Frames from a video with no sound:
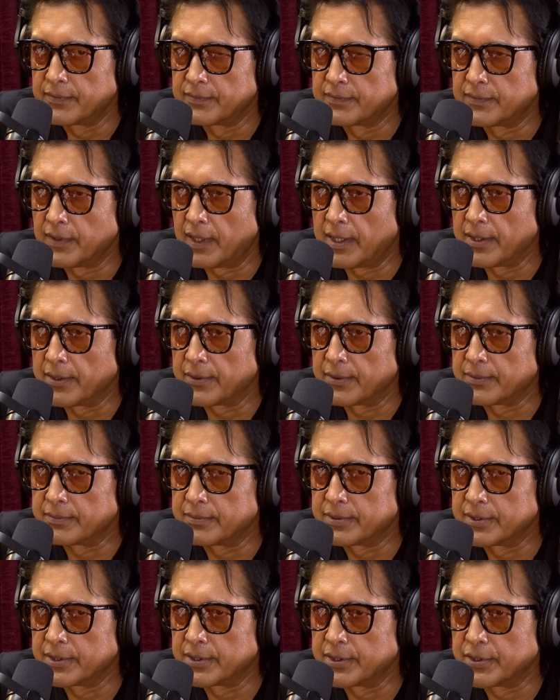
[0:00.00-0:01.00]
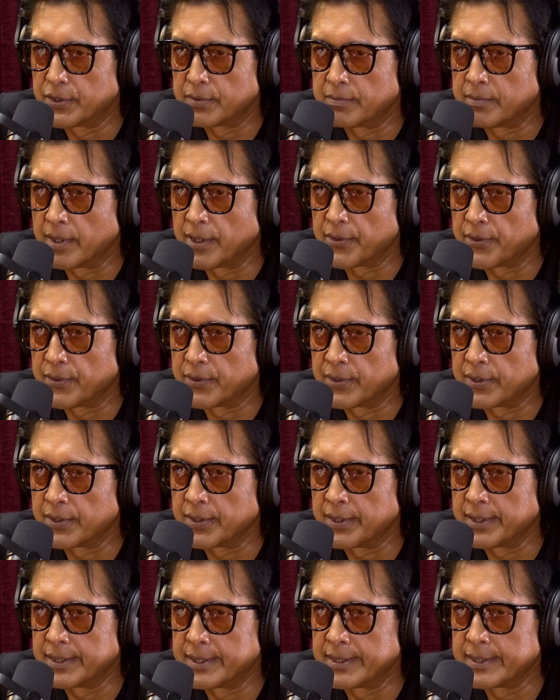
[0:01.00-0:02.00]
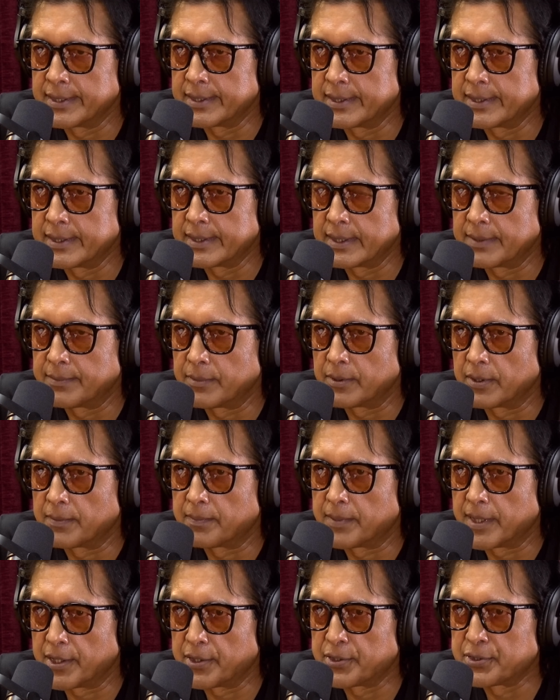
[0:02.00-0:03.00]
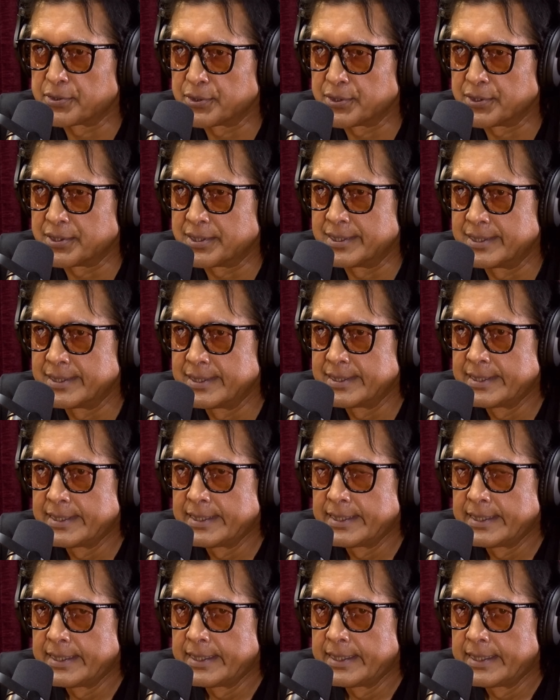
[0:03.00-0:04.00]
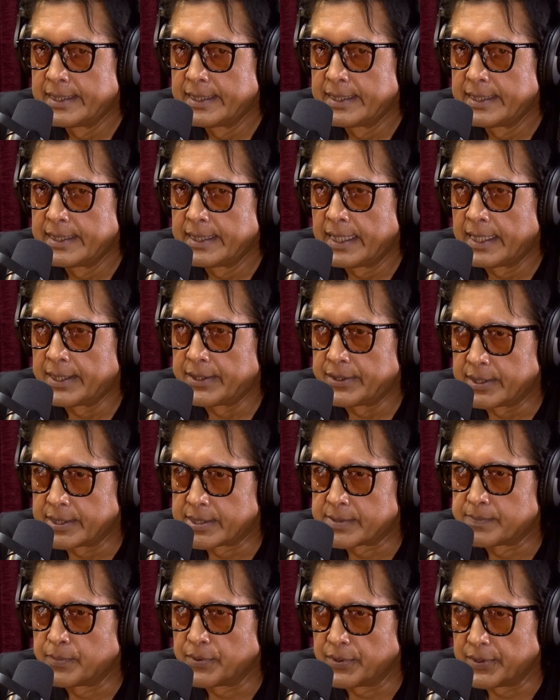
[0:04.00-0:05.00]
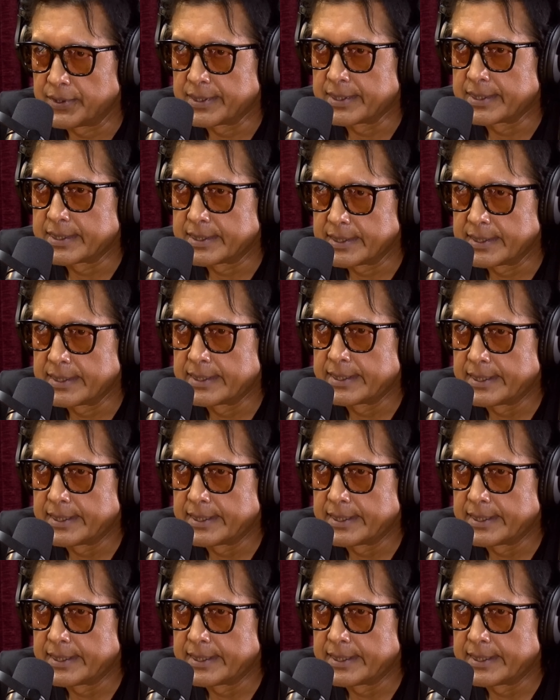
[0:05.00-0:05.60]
fatherhood or motherhood or parenthood at this point.